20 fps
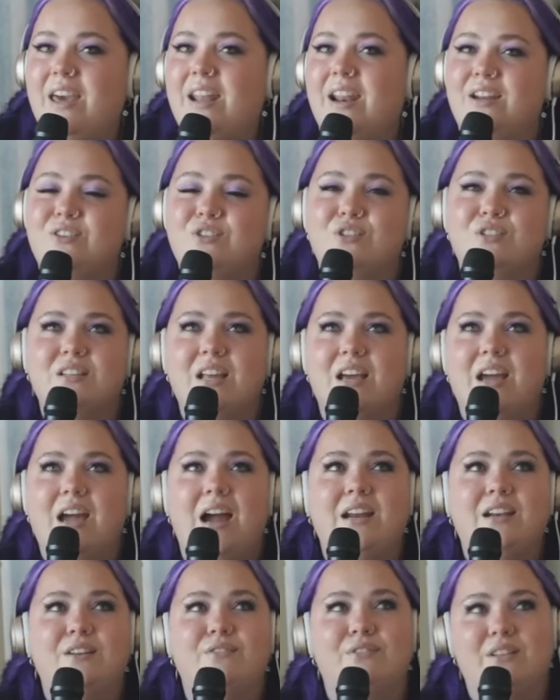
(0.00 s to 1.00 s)
And I just
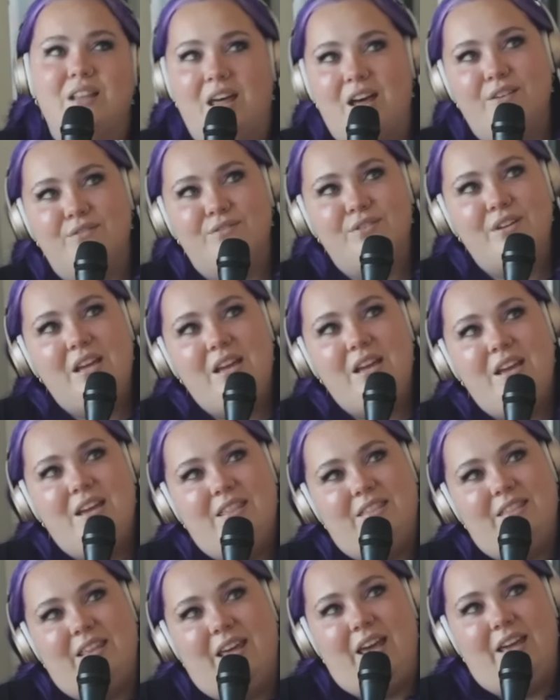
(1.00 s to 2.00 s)
kind of love
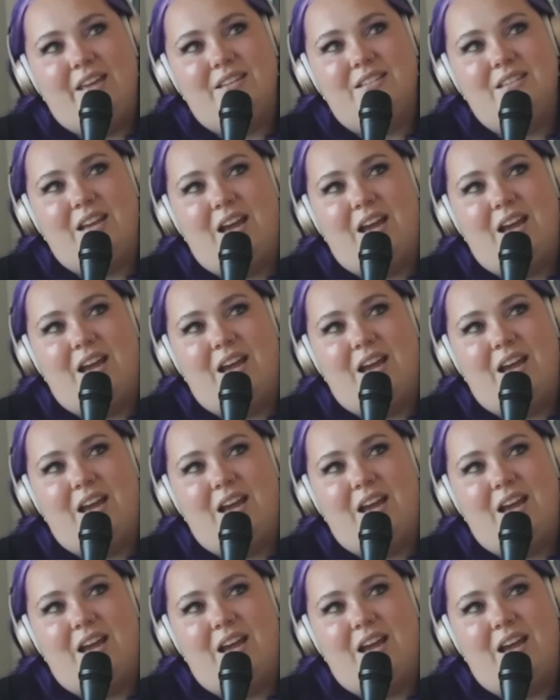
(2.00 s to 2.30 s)
that